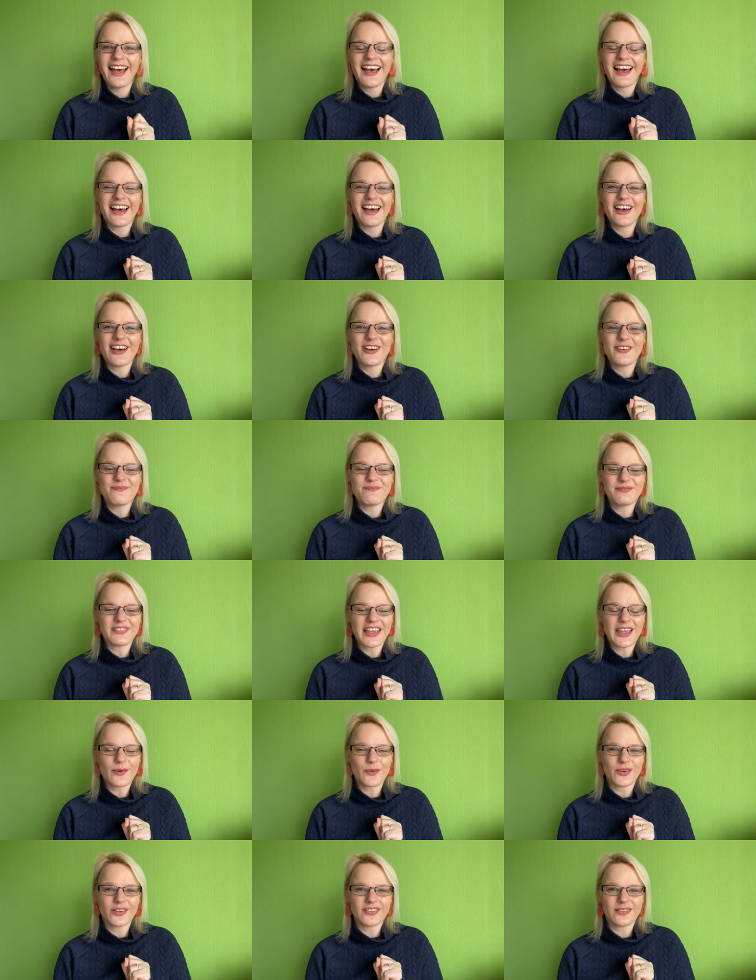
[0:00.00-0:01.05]
um,
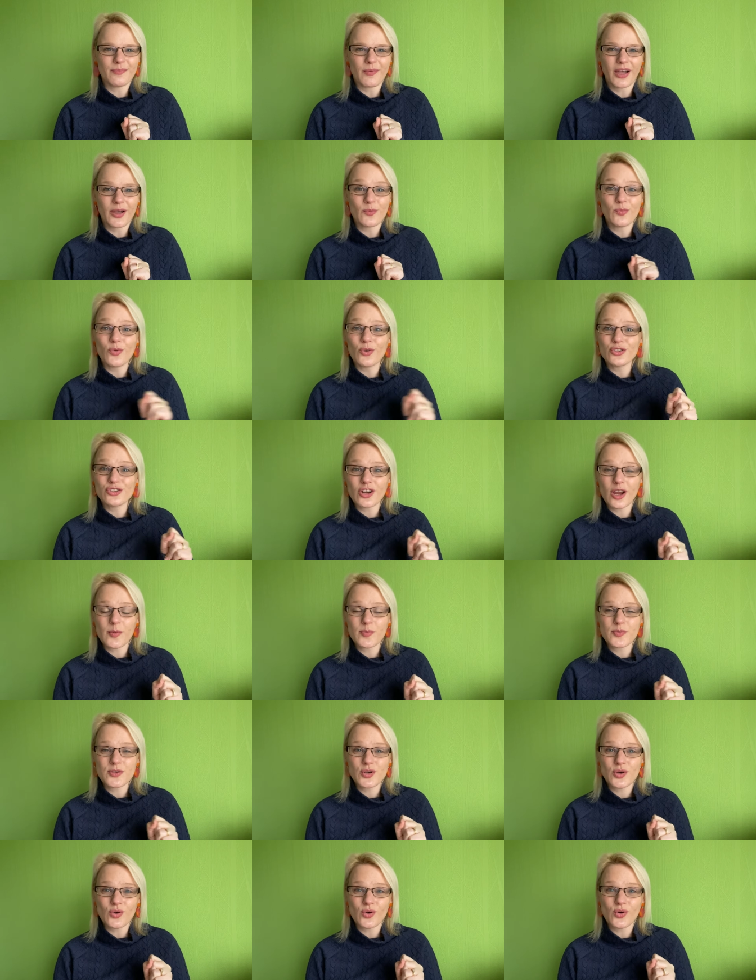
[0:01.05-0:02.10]
it was my wardrobe
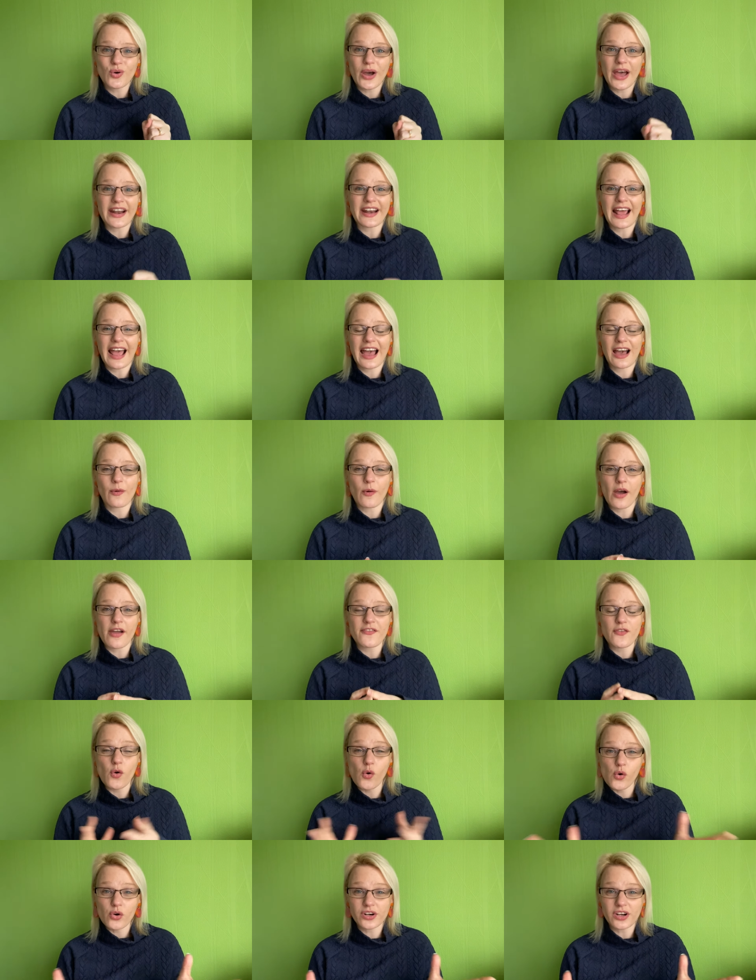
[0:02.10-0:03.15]
tour and how I've
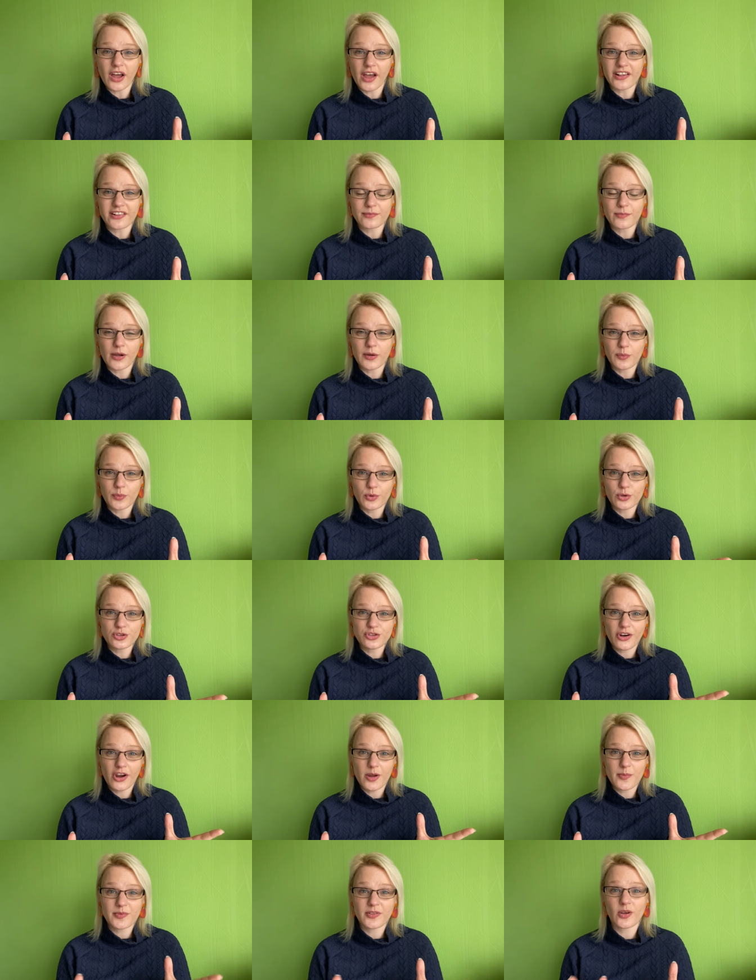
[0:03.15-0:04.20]
organised my
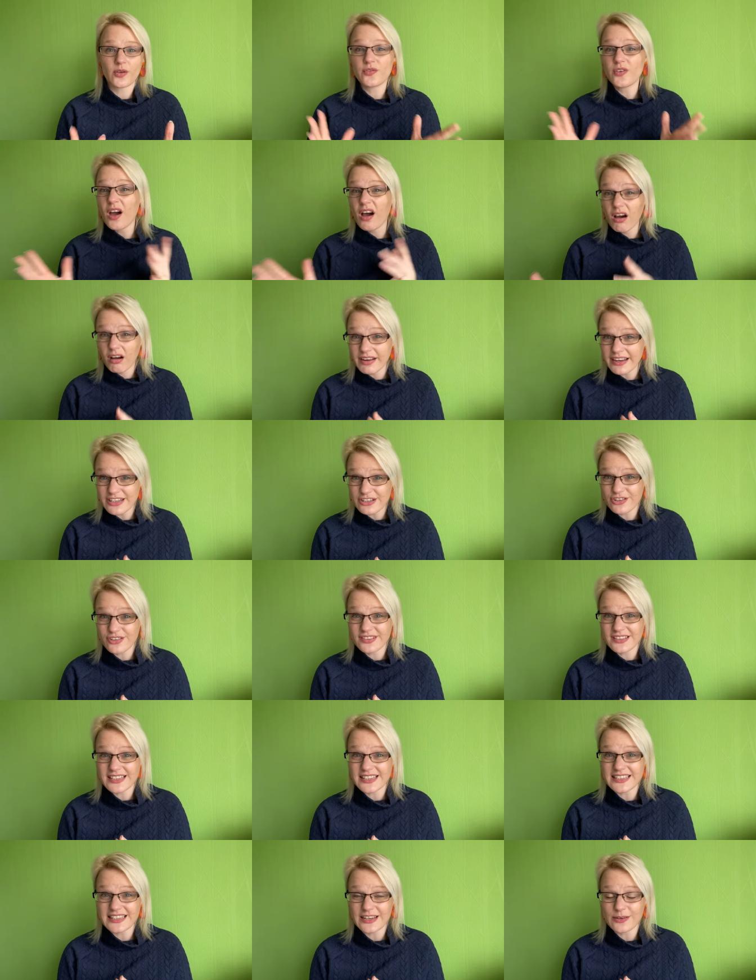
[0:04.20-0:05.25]
wardrobe. So if you are
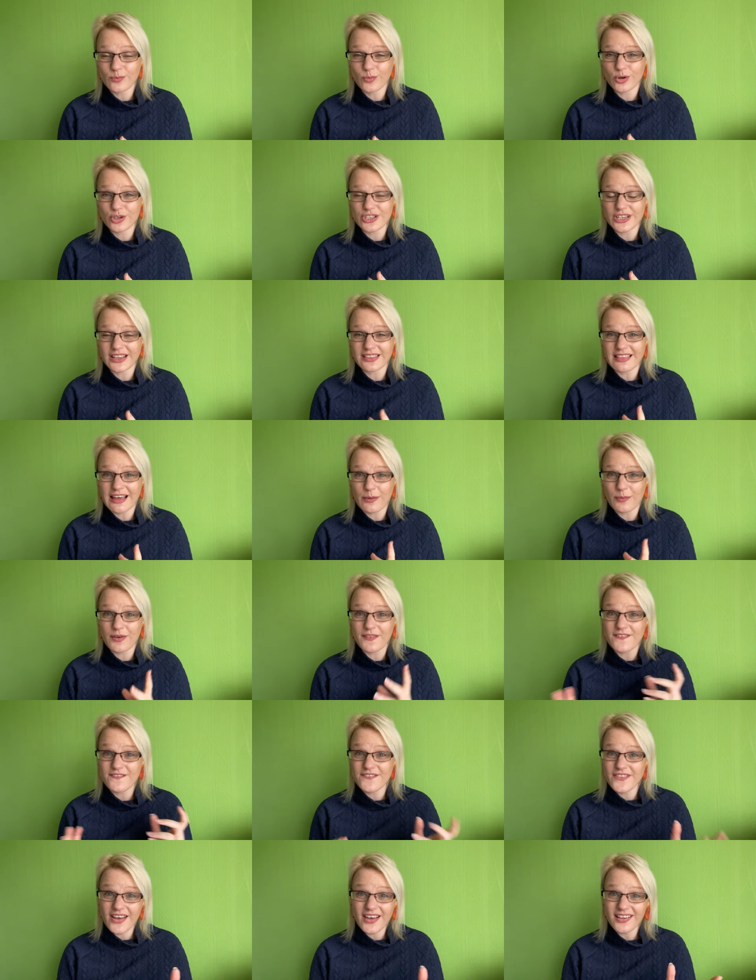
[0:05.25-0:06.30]
interested in watching that one
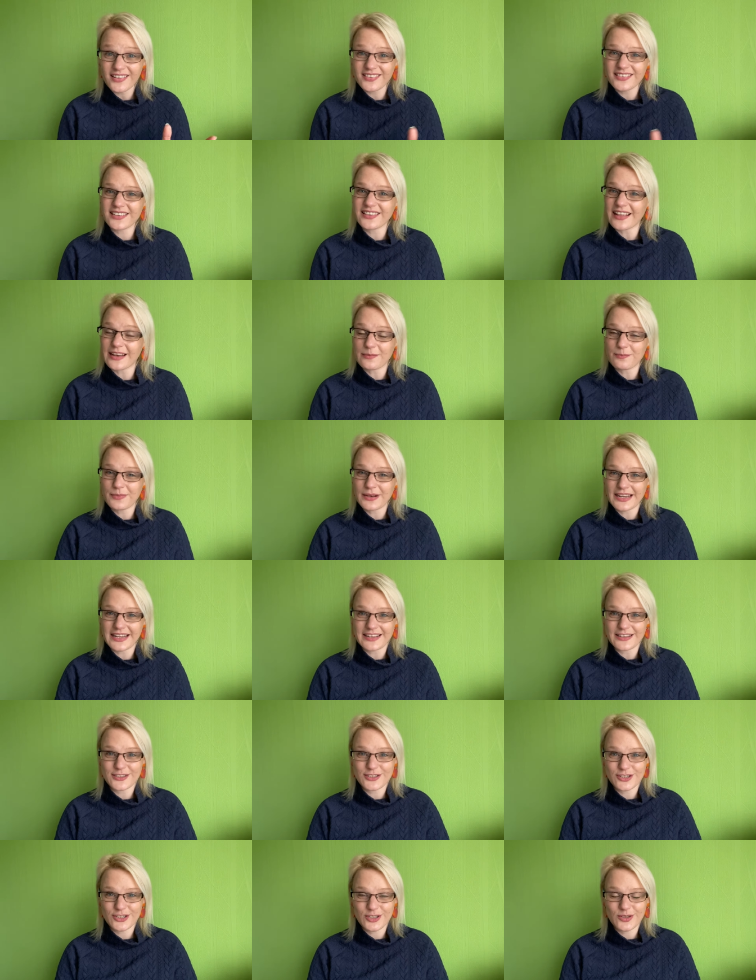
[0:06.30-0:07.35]
first, then please
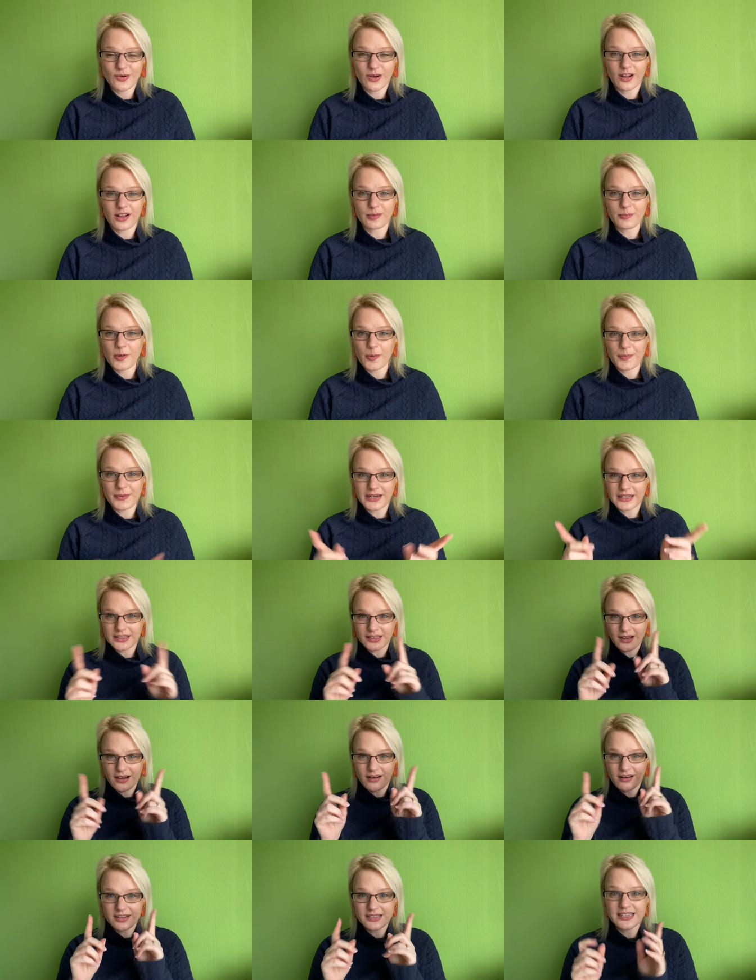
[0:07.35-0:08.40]
do. I'll pop a little
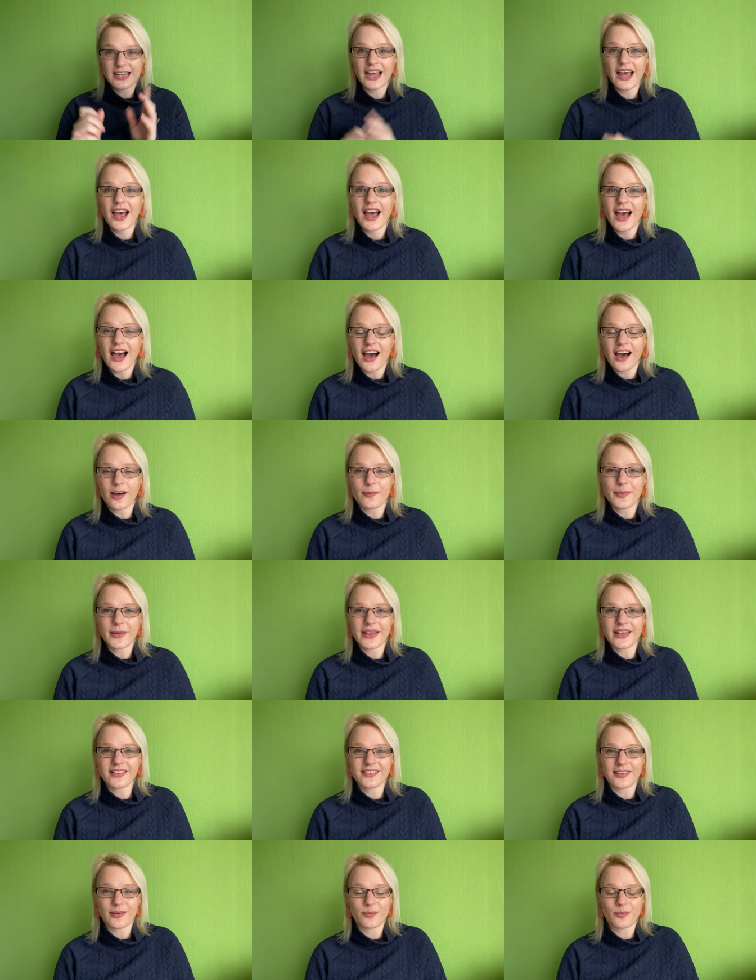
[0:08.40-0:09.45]
card up here
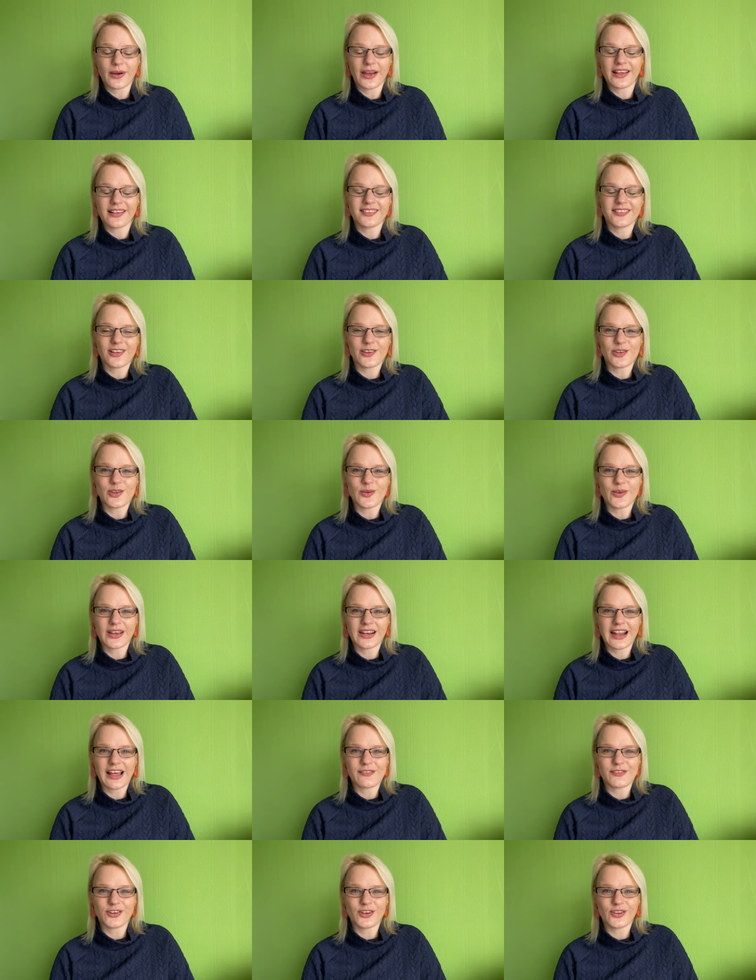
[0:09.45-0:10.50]
somewhere so you can
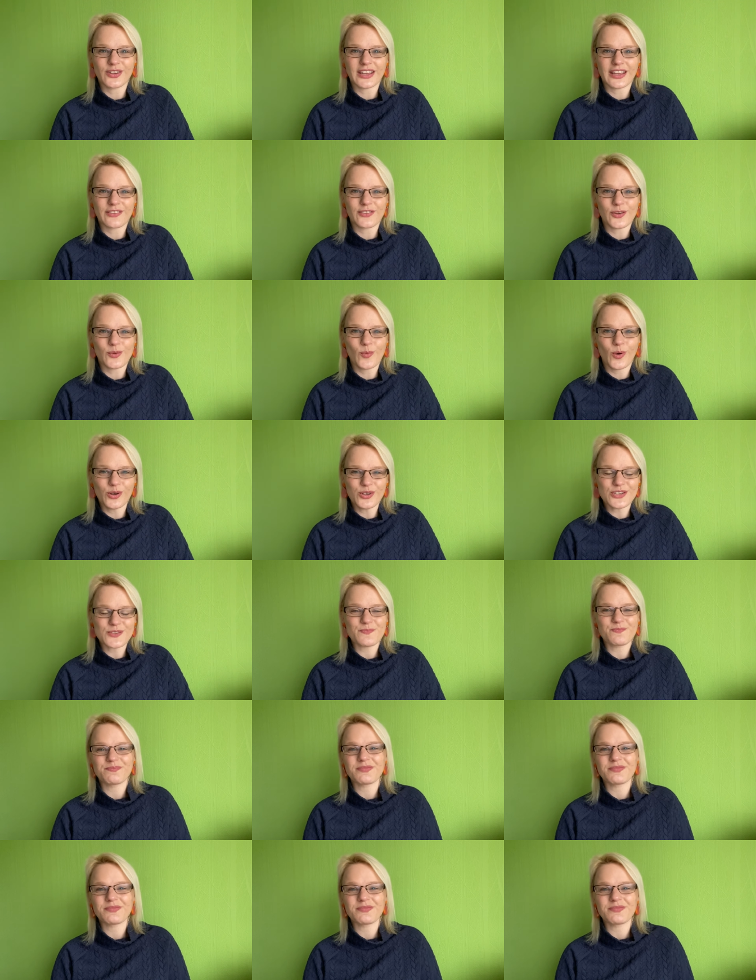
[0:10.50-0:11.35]
have a look if you want.